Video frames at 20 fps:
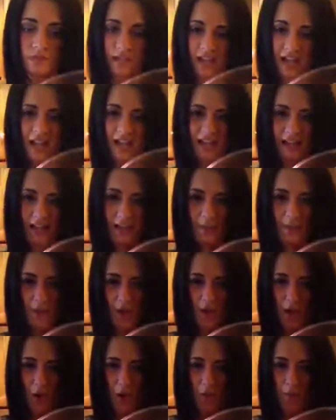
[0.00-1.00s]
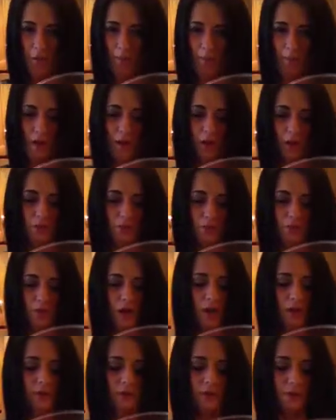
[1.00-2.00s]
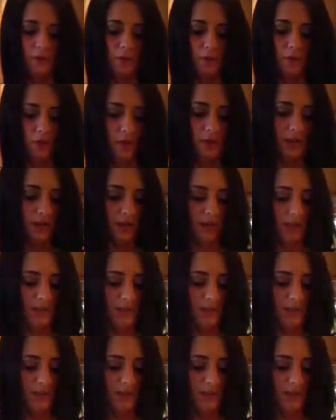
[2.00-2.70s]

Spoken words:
Kind of like a big old garbage bowl.